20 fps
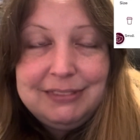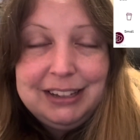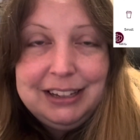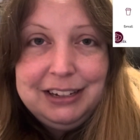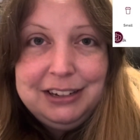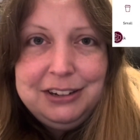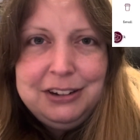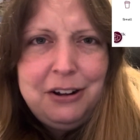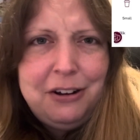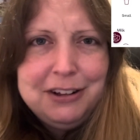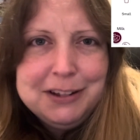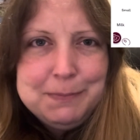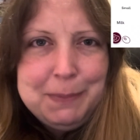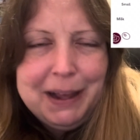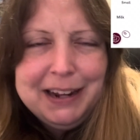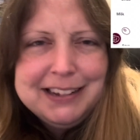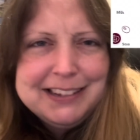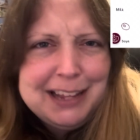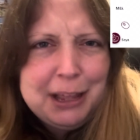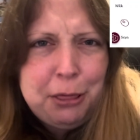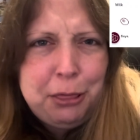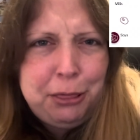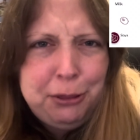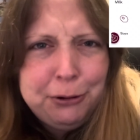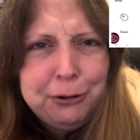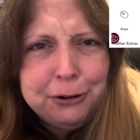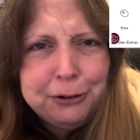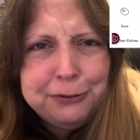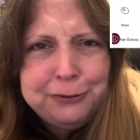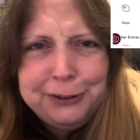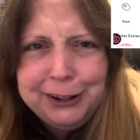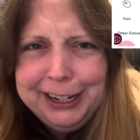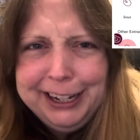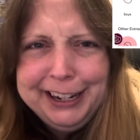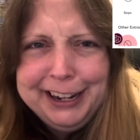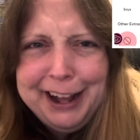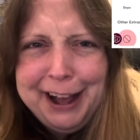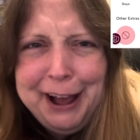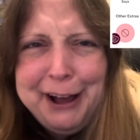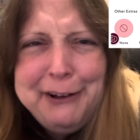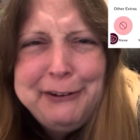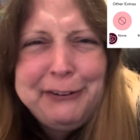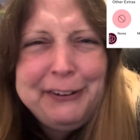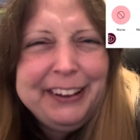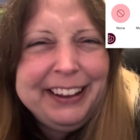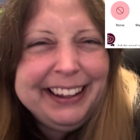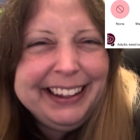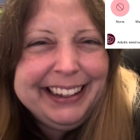not as bad as I thought, funny enough.